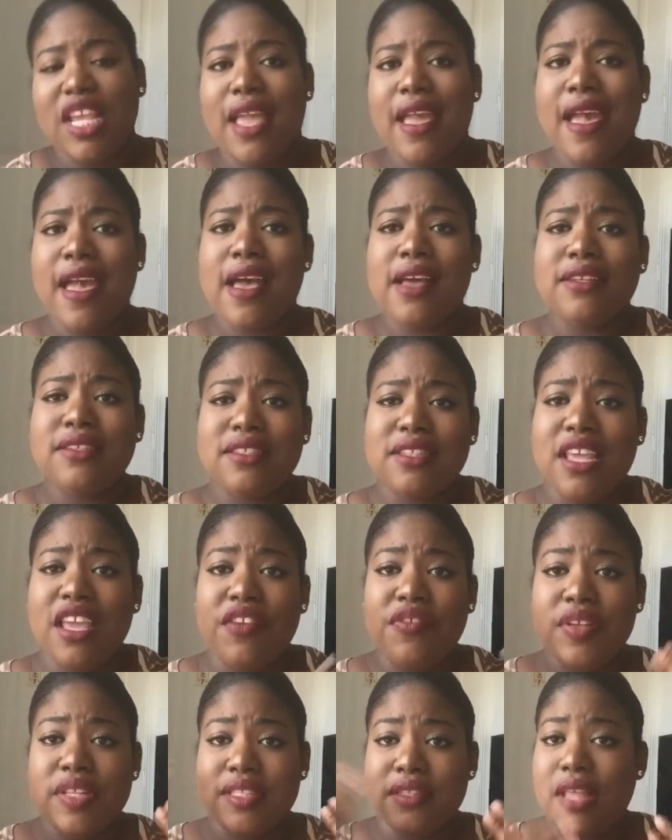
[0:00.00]
And
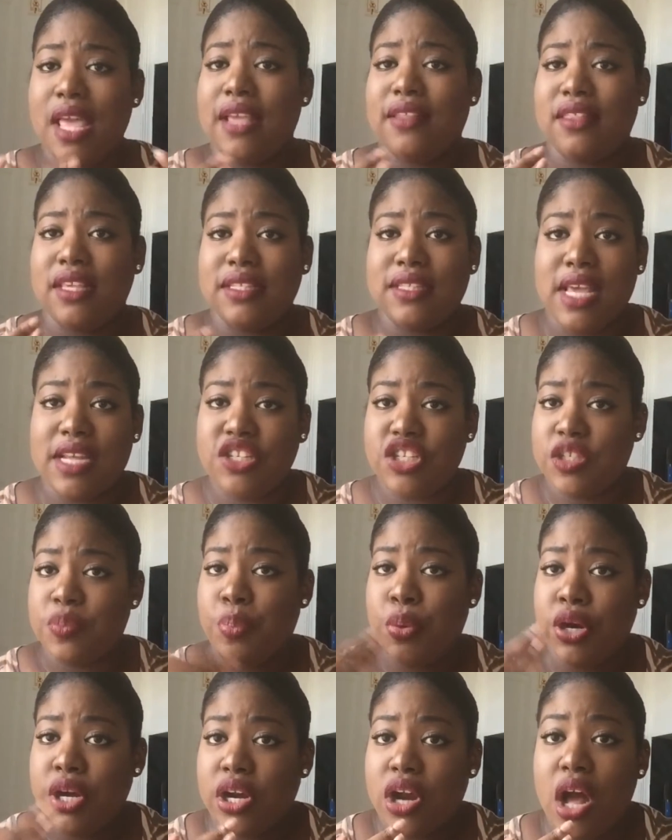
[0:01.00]
if it's like this, I
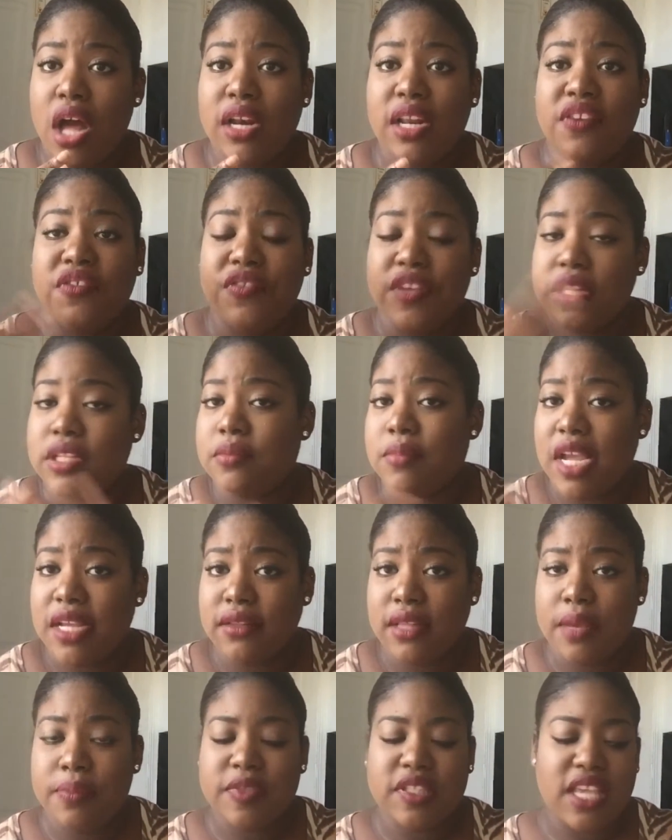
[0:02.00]
just put it on and fill in my
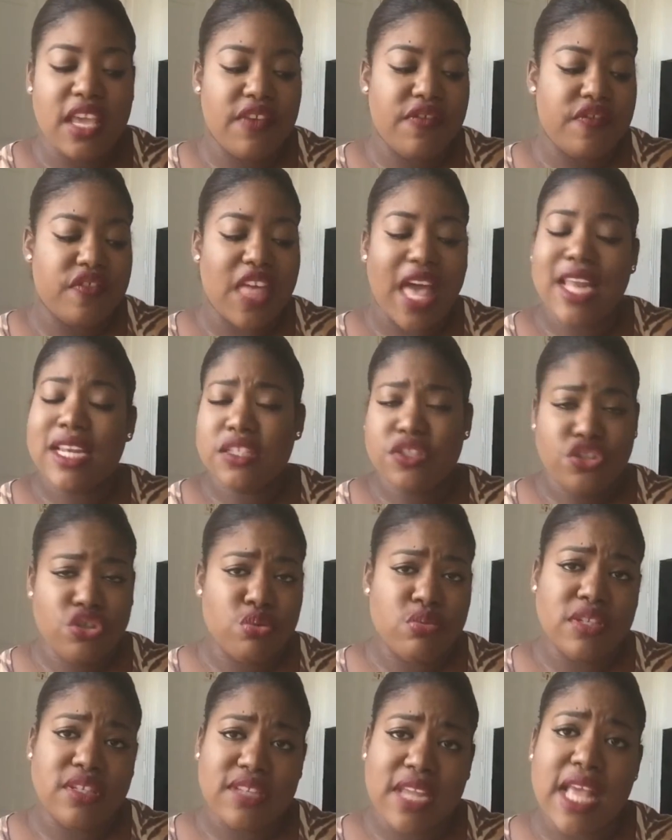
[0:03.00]
lips. If that is
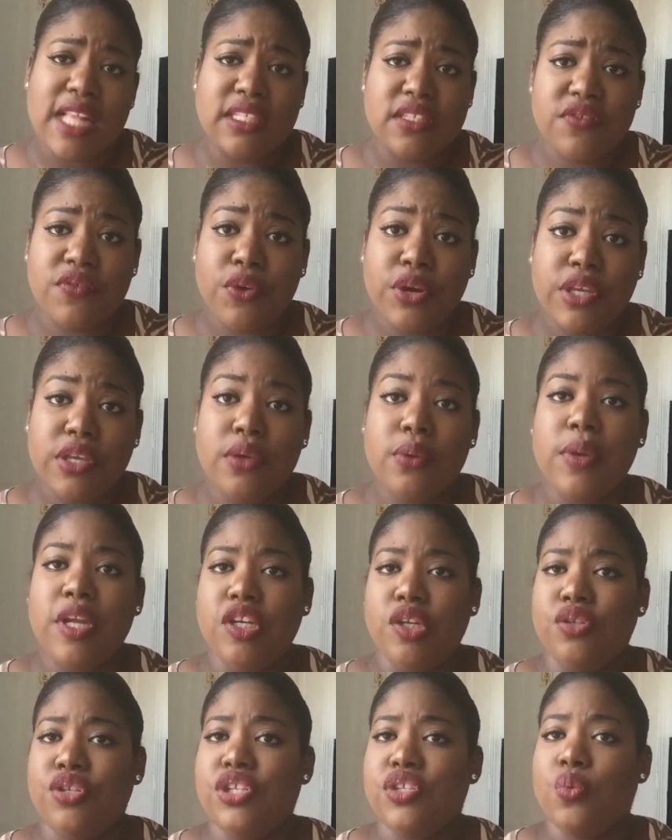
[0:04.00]
too intense for you
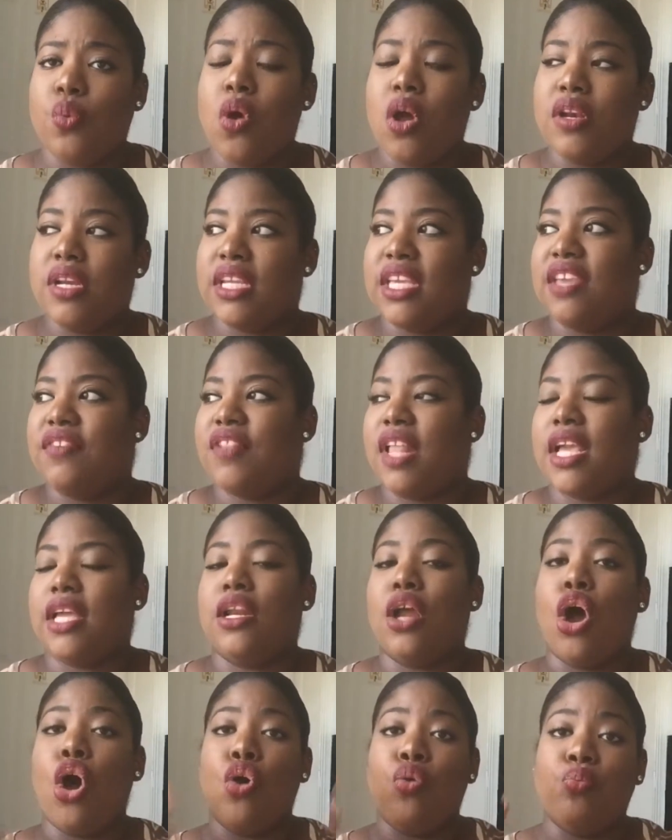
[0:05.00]
and you just want to give like
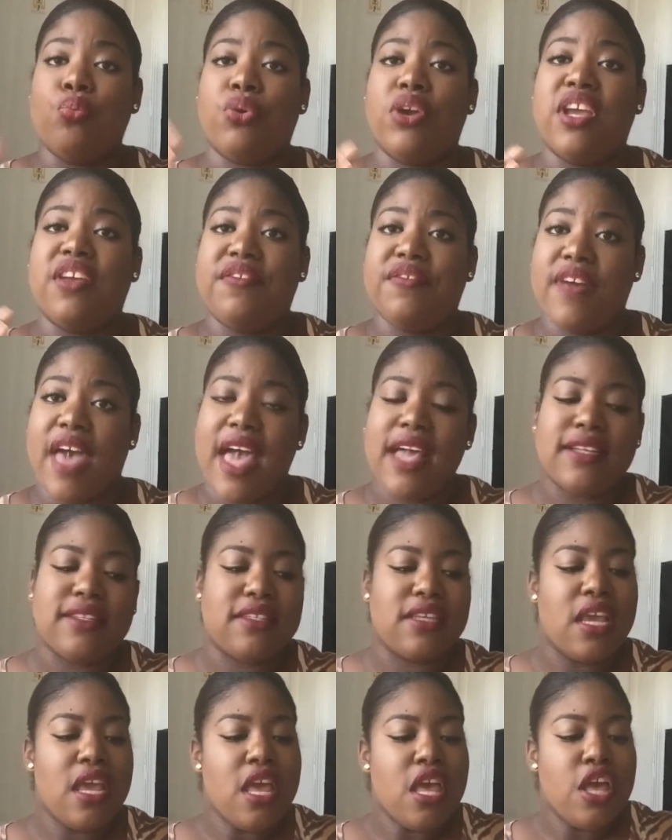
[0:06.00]
an ombre
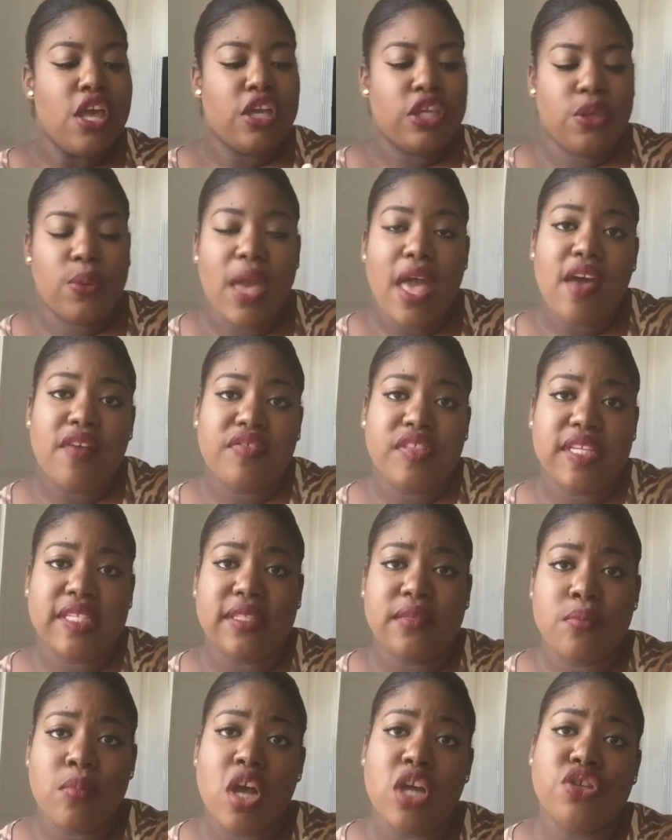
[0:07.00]
effect, you have the
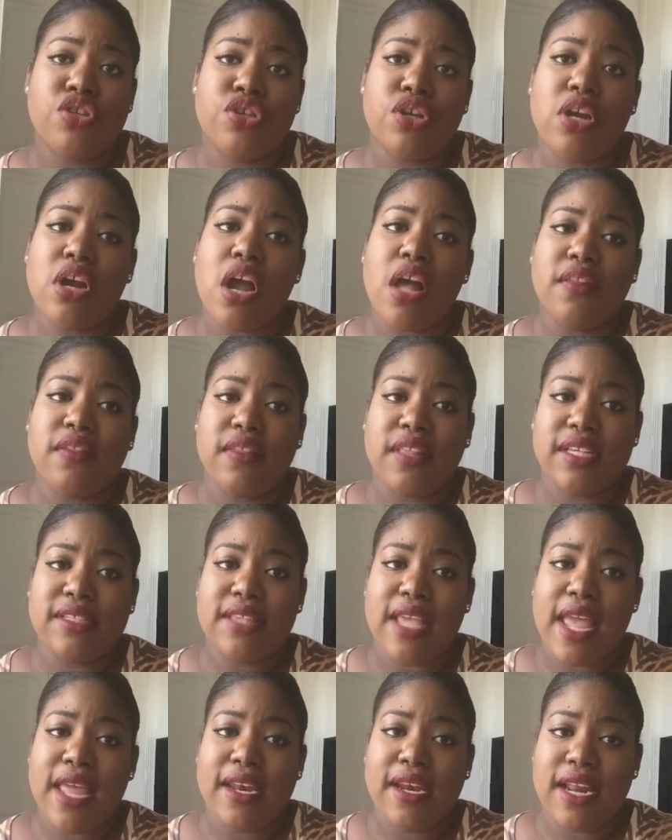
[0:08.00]
smudger on this
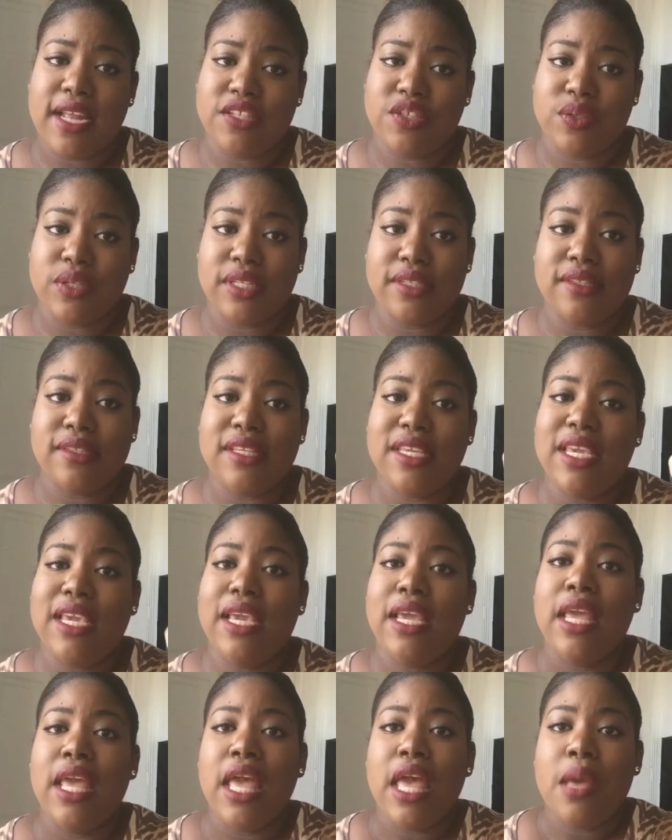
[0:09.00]
end. And as you can
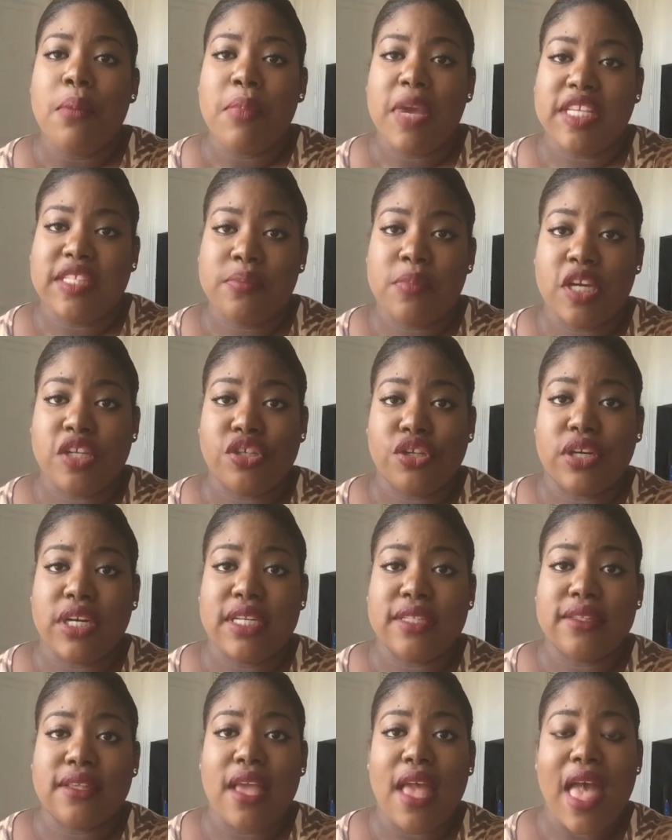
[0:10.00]
see, my smudger
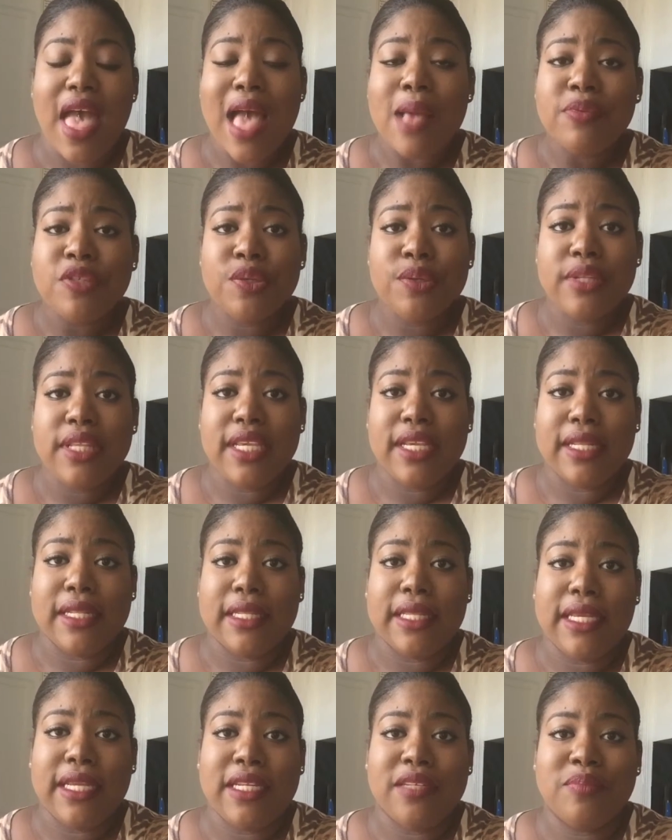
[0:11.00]
is absolutely
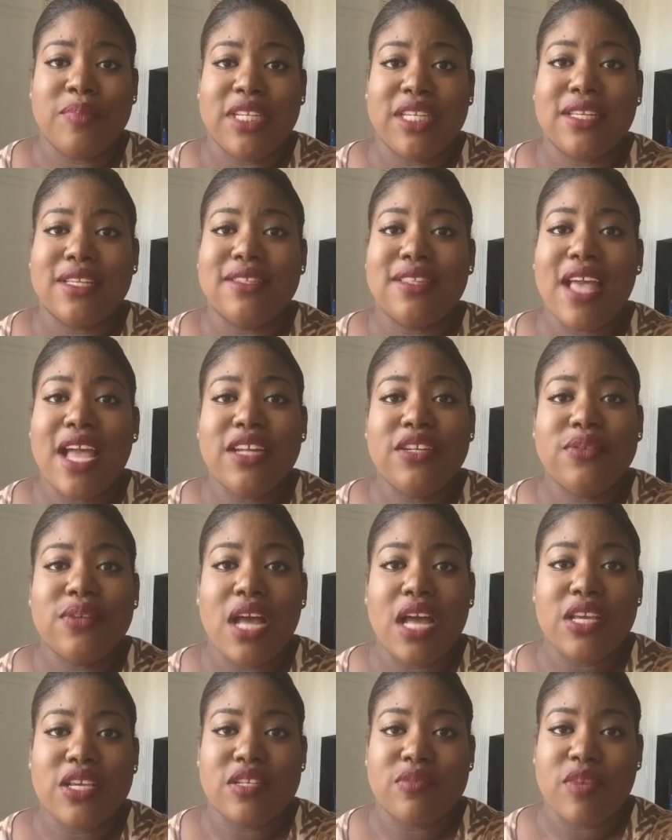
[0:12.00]
clean because I do
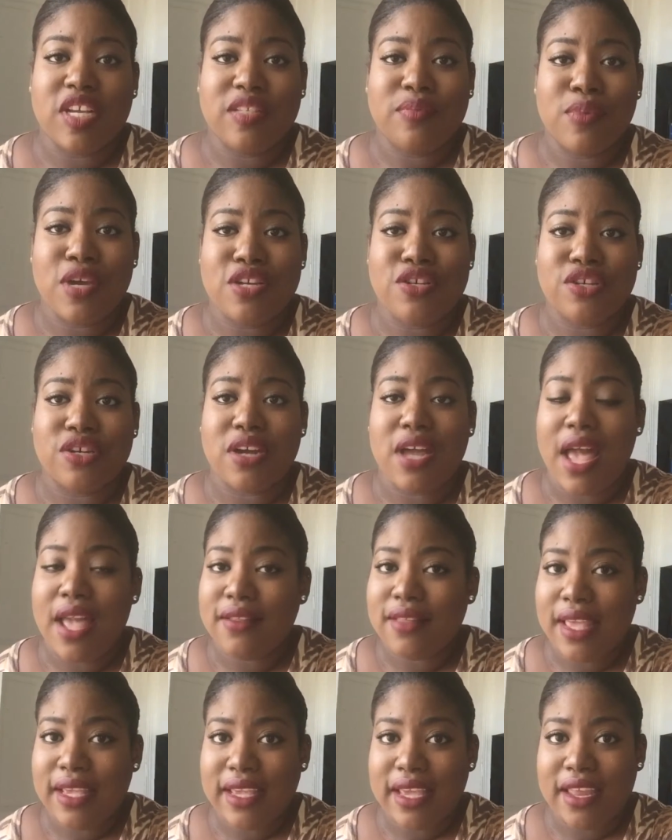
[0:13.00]
not use my smudger. I
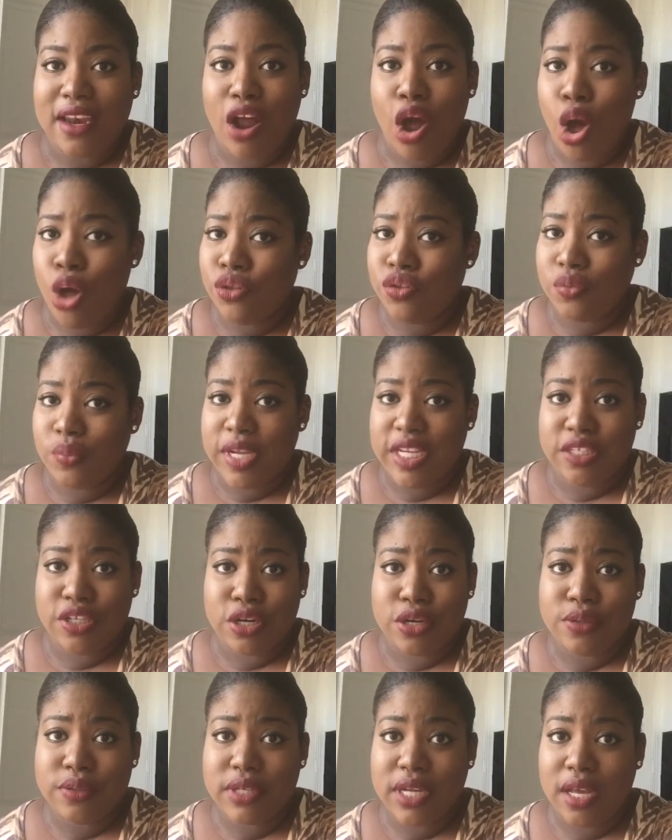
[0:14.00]
like it all the way
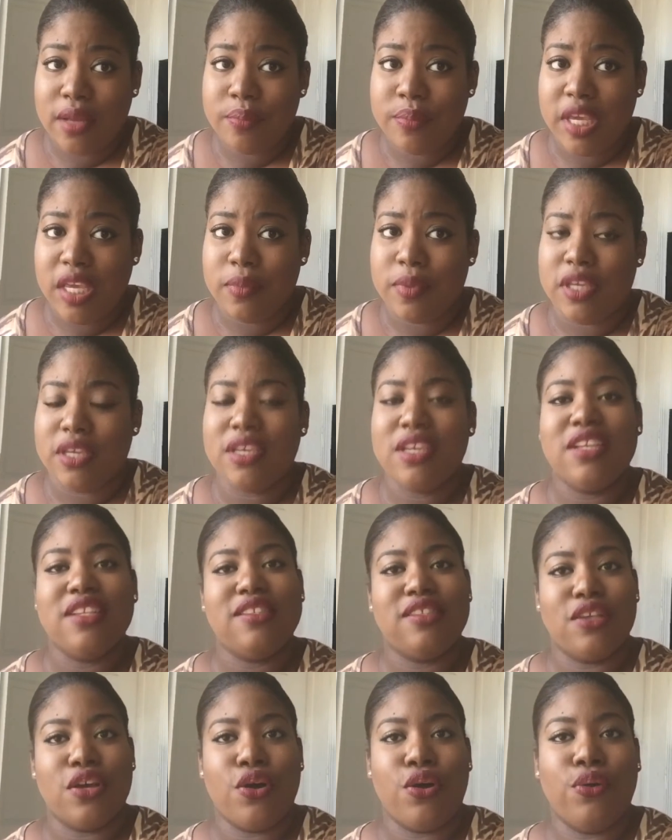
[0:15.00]
turned up, baby.
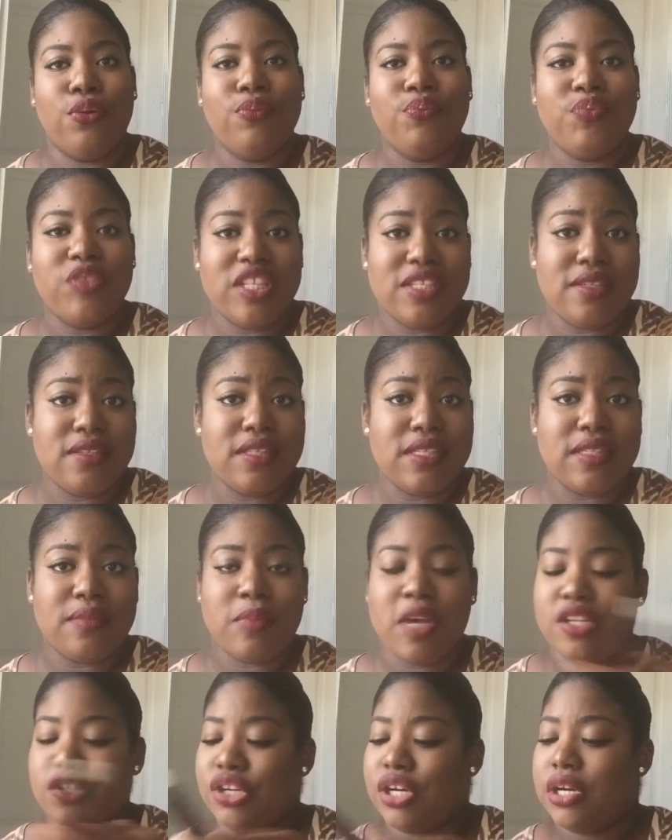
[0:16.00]
So this is the
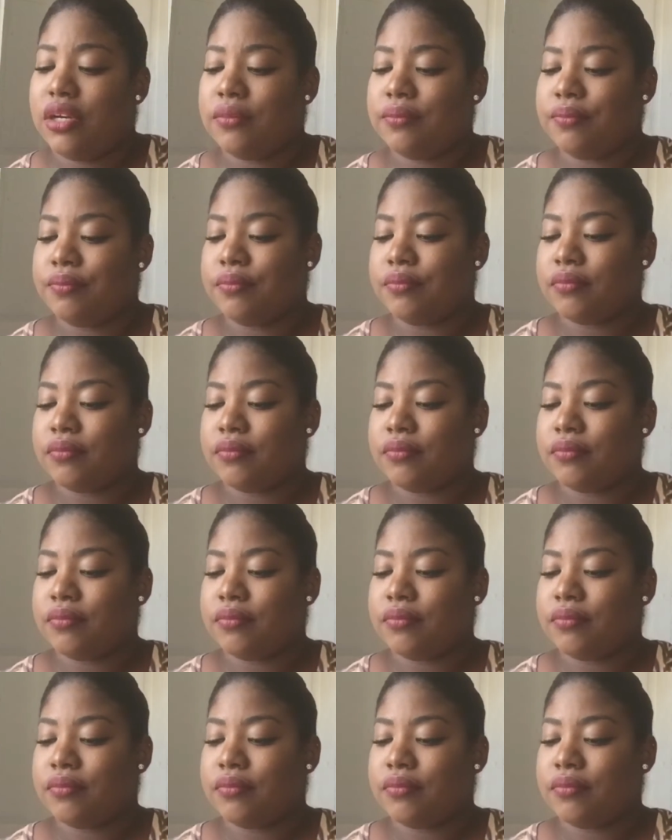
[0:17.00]
smudger.